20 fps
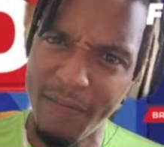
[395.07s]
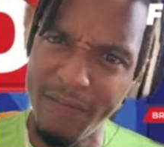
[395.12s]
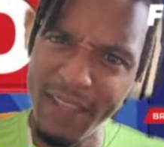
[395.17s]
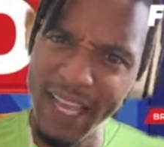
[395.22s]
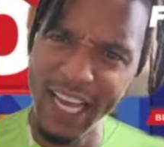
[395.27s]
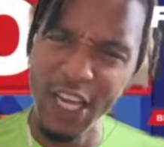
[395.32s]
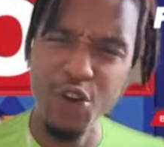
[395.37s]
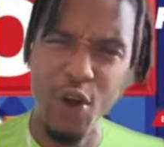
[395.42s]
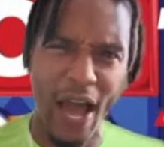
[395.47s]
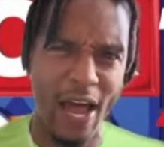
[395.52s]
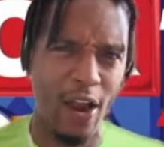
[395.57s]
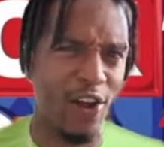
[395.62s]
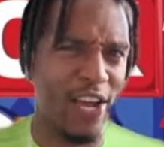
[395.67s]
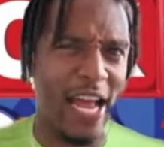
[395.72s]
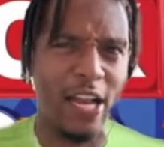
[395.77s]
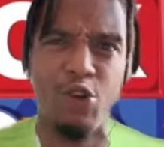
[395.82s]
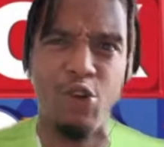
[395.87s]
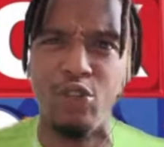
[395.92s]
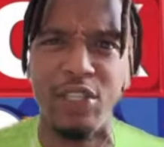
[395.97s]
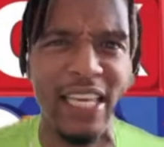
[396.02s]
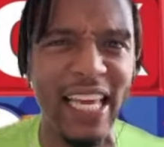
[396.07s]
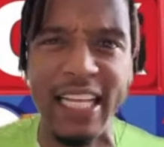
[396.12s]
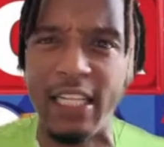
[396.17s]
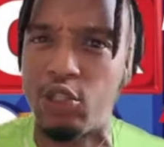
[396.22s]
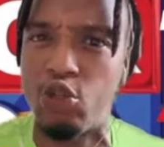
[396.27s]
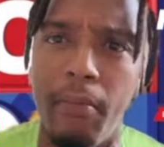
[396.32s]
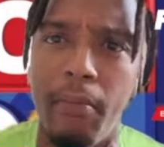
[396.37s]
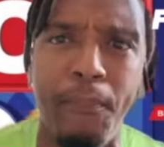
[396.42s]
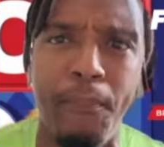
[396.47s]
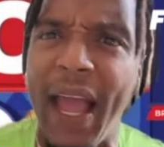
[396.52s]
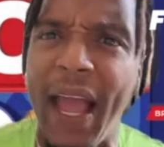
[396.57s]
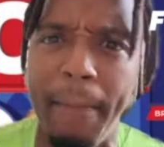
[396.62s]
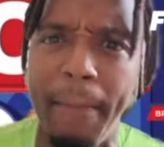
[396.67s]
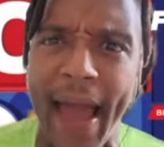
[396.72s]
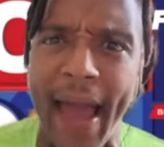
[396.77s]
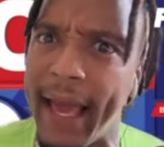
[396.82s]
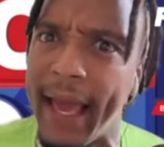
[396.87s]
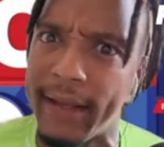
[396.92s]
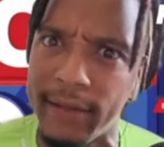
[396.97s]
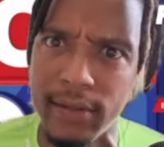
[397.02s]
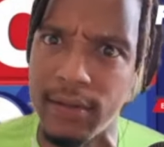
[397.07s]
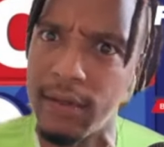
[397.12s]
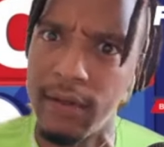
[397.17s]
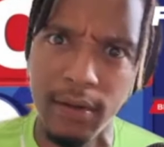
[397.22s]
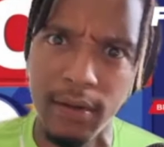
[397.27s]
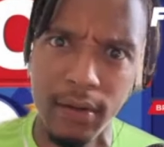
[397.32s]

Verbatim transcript: Nigga, you all you had to do is eat two Big Macs.